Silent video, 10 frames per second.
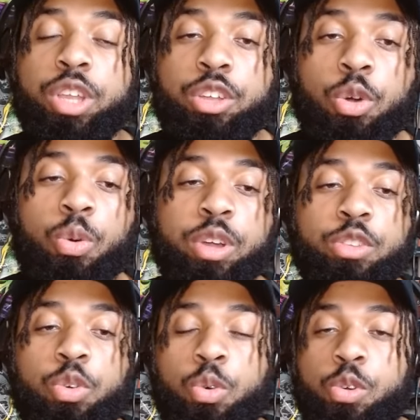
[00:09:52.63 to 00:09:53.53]
only
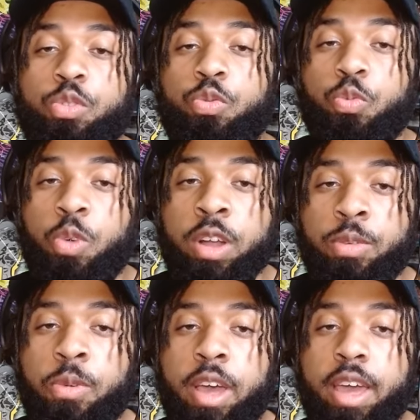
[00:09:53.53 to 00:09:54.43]
going towards
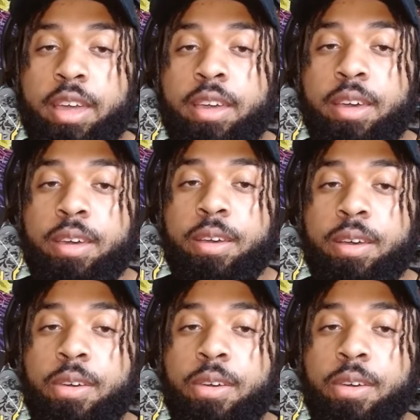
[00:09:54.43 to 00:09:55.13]
one way.